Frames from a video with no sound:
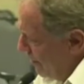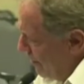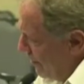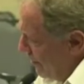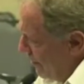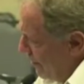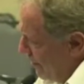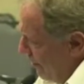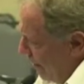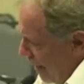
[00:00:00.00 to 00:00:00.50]
the
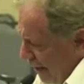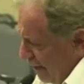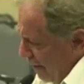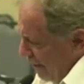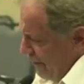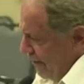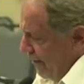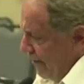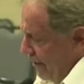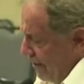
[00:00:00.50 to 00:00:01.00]
traditional
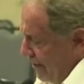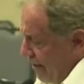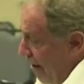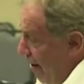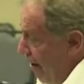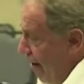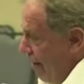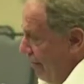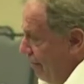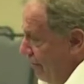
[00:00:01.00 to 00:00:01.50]
owners at the
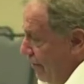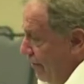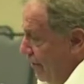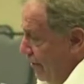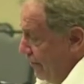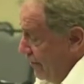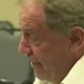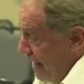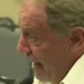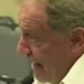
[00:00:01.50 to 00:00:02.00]
time, for
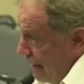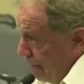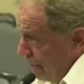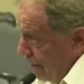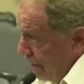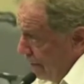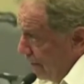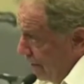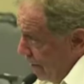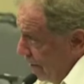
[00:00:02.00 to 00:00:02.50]
this to
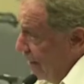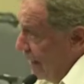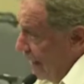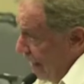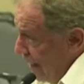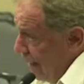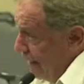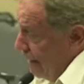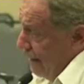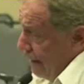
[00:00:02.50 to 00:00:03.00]
happen to
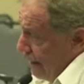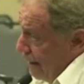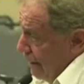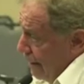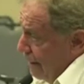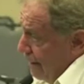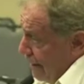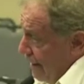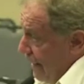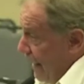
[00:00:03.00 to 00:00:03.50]
their
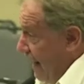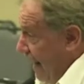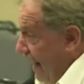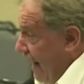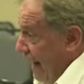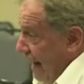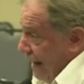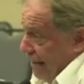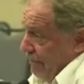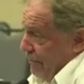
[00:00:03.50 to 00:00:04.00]

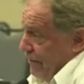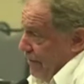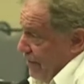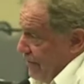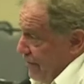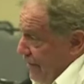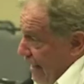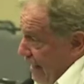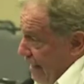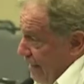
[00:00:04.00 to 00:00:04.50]
land for the
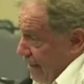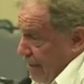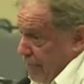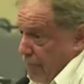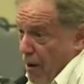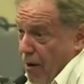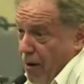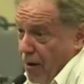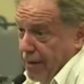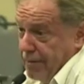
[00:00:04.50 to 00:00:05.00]
sake of the
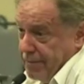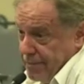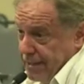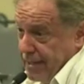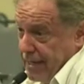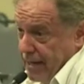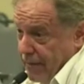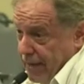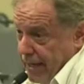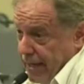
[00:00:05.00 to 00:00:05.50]
mine to
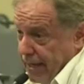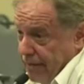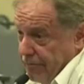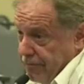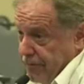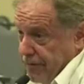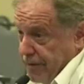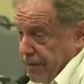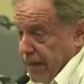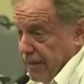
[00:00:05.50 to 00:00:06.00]
go ahead
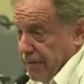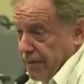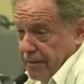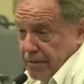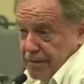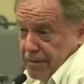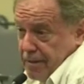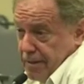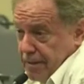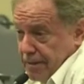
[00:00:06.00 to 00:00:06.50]
for another
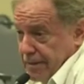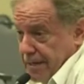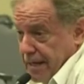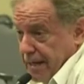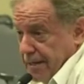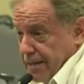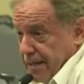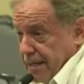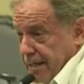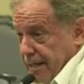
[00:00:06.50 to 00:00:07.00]

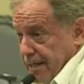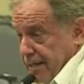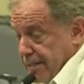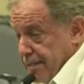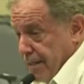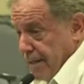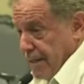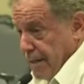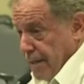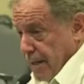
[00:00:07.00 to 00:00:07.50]
10
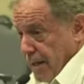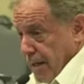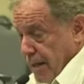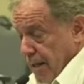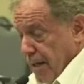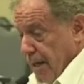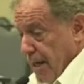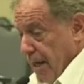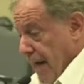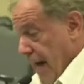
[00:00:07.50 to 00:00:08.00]
years.
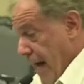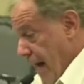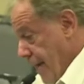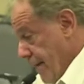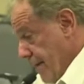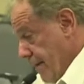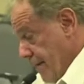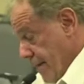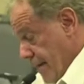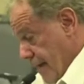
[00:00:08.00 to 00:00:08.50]

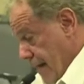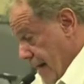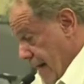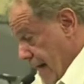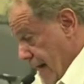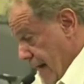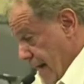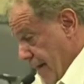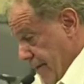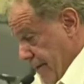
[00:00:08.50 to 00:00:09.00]
And
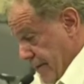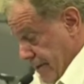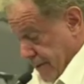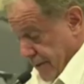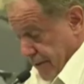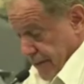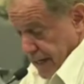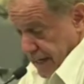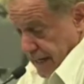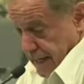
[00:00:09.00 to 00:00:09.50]
out at
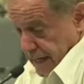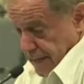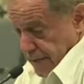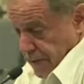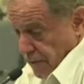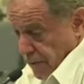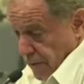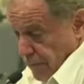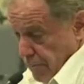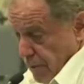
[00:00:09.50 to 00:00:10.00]

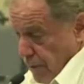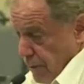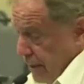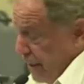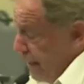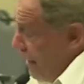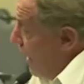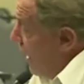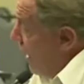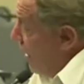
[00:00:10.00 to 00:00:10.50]

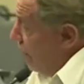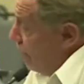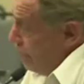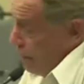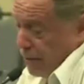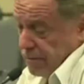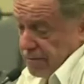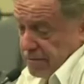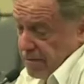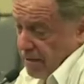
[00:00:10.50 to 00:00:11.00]
Nhulunbuy Gove,
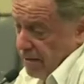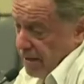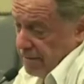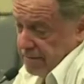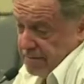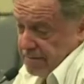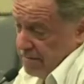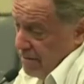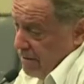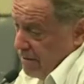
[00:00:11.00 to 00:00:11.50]

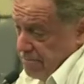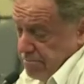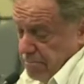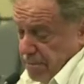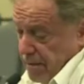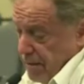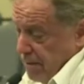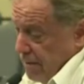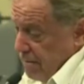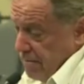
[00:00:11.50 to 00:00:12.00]
bauxite,
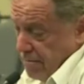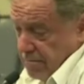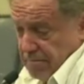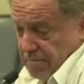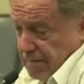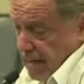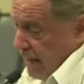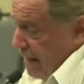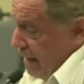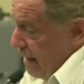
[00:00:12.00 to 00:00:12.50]

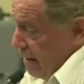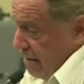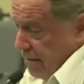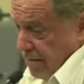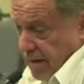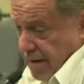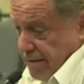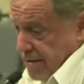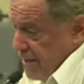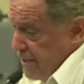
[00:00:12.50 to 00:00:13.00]
they
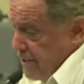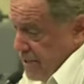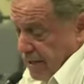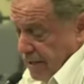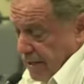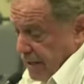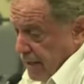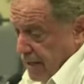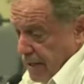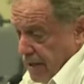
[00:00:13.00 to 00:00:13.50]

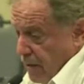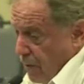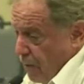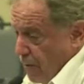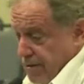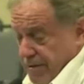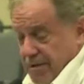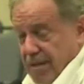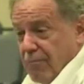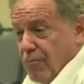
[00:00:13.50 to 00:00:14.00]
initially
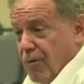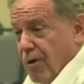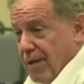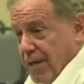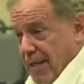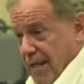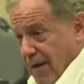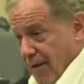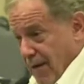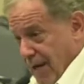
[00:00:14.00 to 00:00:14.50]
didn't want
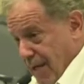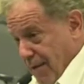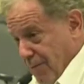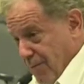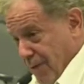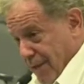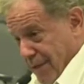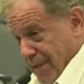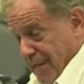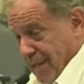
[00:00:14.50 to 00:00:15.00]
to go ahead
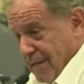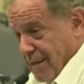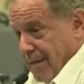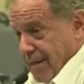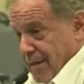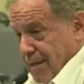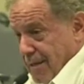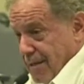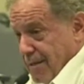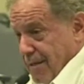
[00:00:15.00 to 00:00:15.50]
with that.
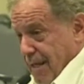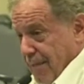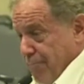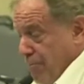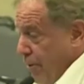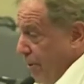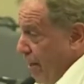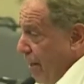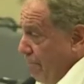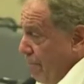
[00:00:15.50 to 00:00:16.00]
They
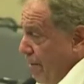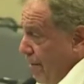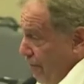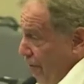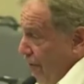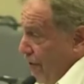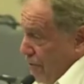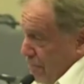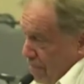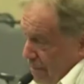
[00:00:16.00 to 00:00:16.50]
put up the
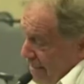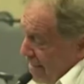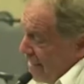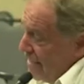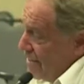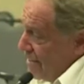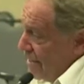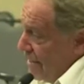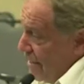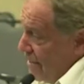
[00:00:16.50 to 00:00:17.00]
first
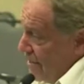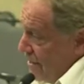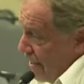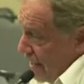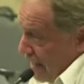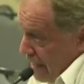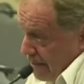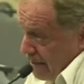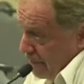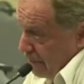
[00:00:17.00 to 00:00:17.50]
petition, as you
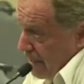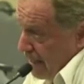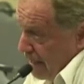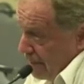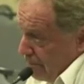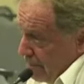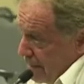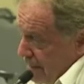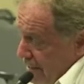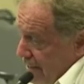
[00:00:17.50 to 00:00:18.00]
know, the
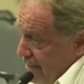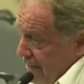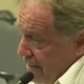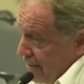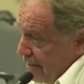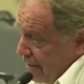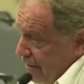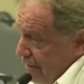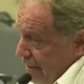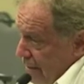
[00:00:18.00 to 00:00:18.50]
bark
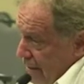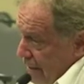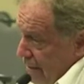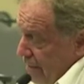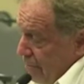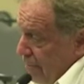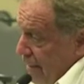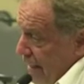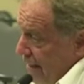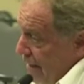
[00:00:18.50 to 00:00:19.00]
petition,
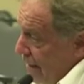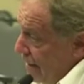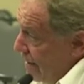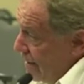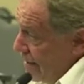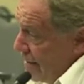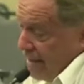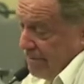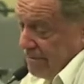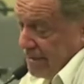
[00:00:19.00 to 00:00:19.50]
back in the
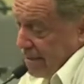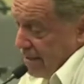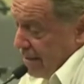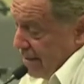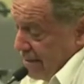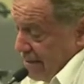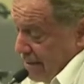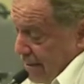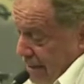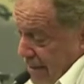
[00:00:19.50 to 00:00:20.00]

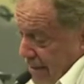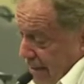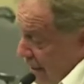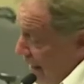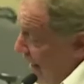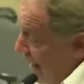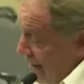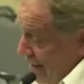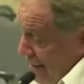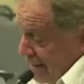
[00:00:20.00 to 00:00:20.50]
70s,
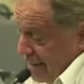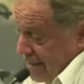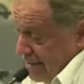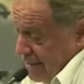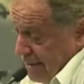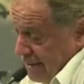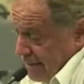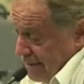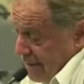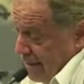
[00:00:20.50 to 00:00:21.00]
late
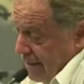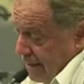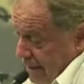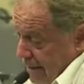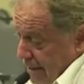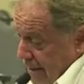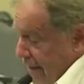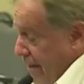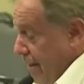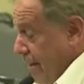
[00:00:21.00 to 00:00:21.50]
60s,
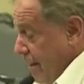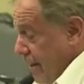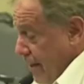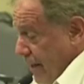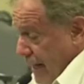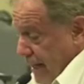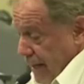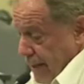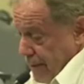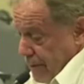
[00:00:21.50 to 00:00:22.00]

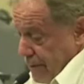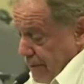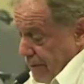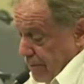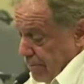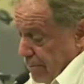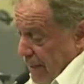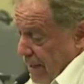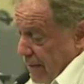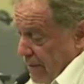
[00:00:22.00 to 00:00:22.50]
the
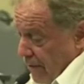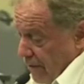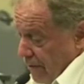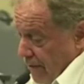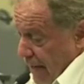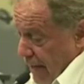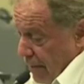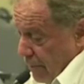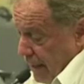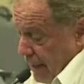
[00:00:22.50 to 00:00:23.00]
Yunupingu
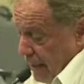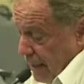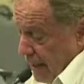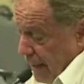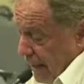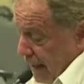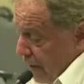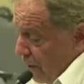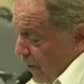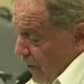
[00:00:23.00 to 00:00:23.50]
family
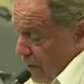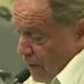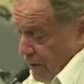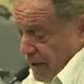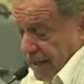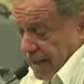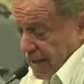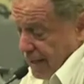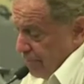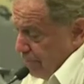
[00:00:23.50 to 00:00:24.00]
and all
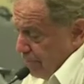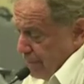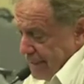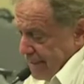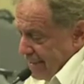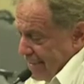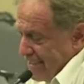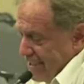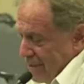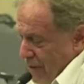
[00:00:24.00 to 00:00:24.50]
that, but
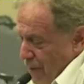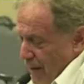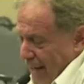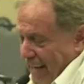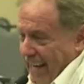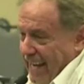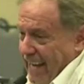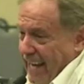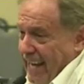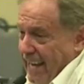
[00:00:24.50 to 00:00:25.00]
they still went
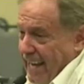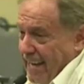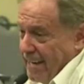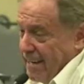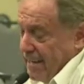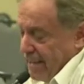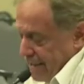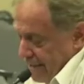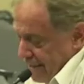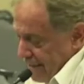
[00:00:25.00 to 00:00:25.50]
ahead,
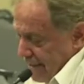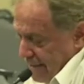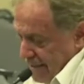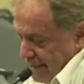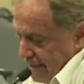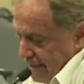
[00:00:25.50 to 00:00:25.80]
and